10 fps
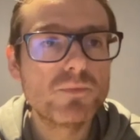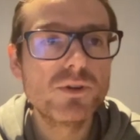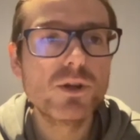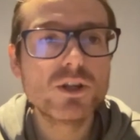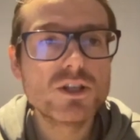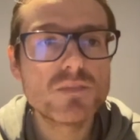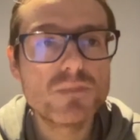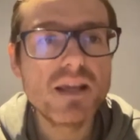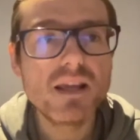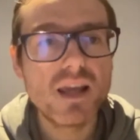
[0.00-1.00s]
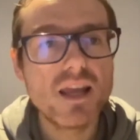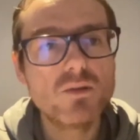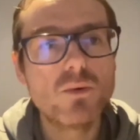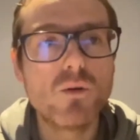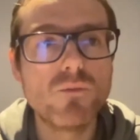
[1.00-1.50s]
You can speak in
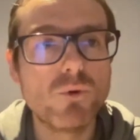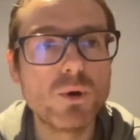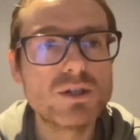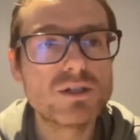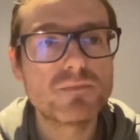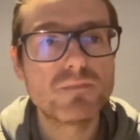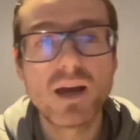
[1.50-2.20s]
your own voice.